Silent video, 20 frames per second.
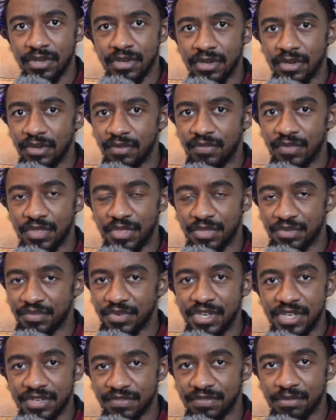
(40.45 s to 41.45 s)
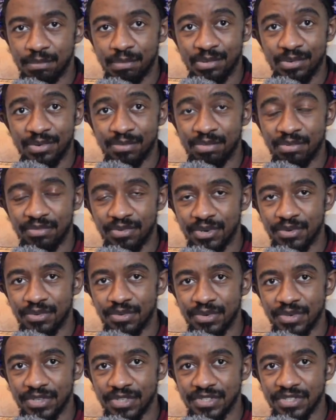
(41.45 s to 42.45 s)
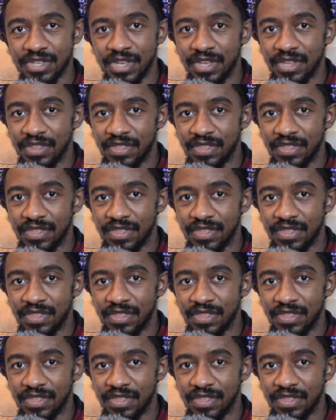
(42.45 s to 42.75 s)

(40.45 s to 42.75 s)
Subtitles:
of 3 different portable recorders